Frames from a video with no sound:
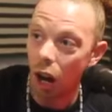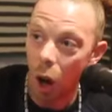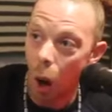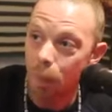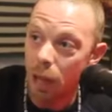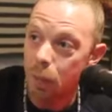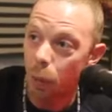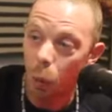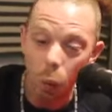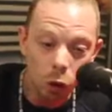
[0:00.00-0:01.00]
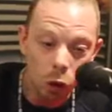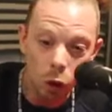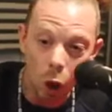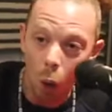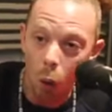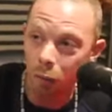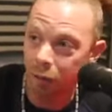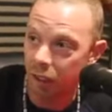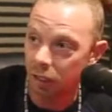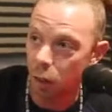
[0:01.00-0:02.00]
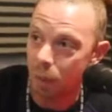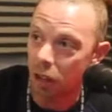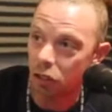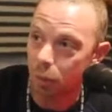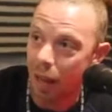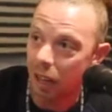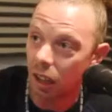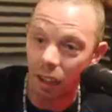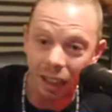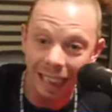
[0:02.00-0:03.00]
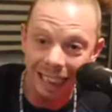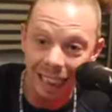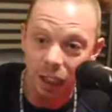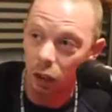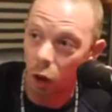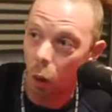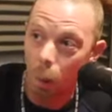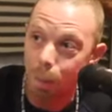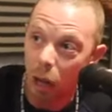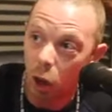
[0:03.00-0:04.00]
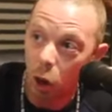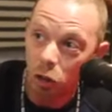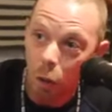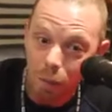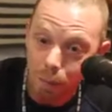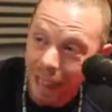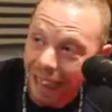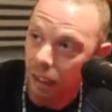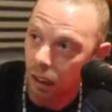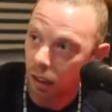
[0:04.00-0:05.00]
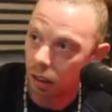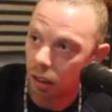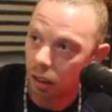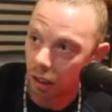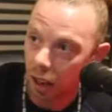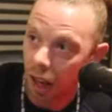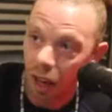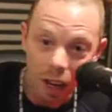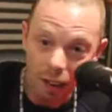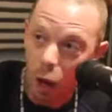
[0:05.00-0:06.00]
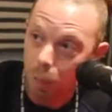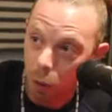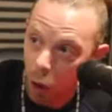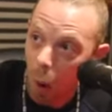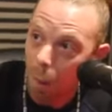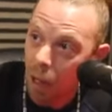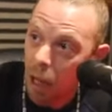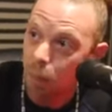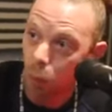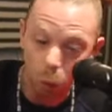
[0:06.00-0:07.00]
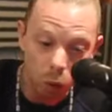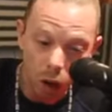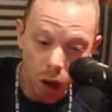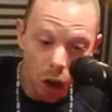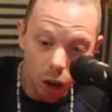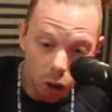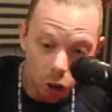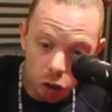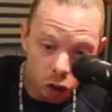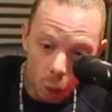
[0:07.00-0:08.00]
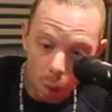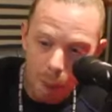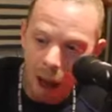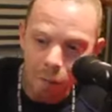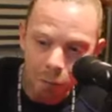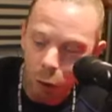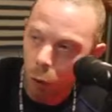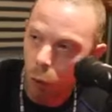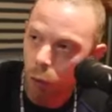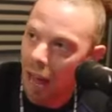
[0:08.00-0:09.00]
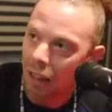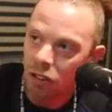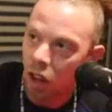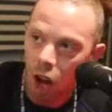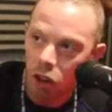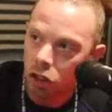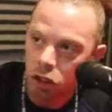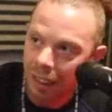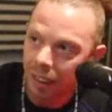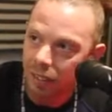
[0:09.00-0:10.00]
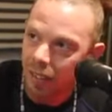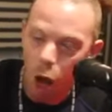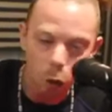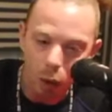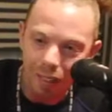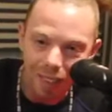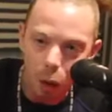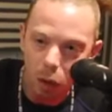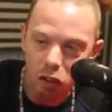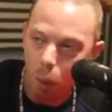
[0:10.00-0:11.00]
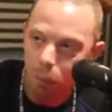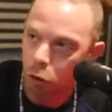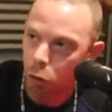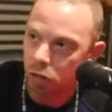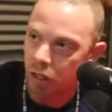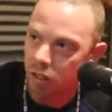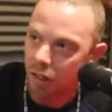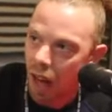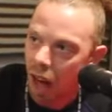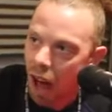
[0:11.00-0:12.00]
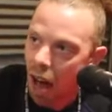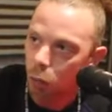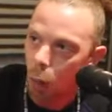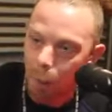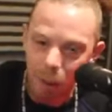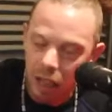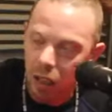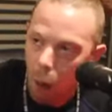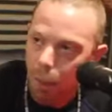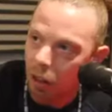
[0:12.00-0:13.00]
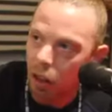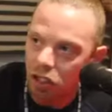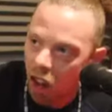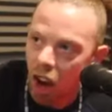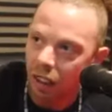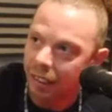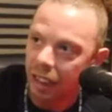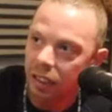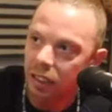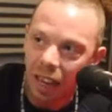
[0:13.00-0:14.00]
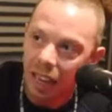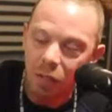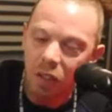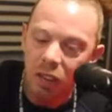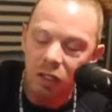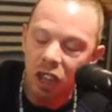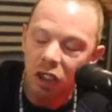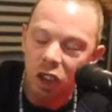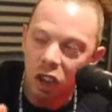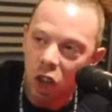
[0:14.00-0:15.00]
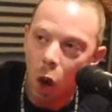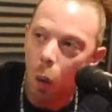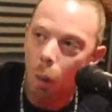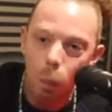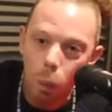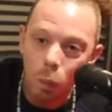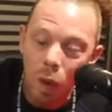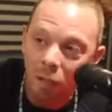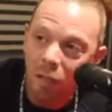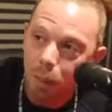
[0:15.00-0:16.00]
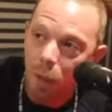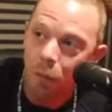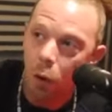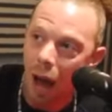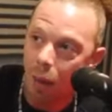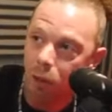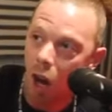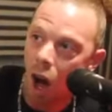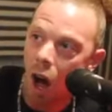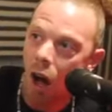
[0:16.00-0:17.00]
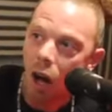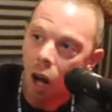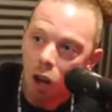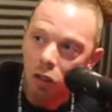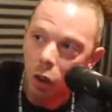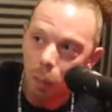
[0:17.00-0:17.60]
Yeah. A lot of people know things about Jamaica that they didn't know because of me. Yeah, a lot of people know about food and certain drinks and what soursop juice is. And what peanut butter, certain things that they never even did know, nothing before MdotR. So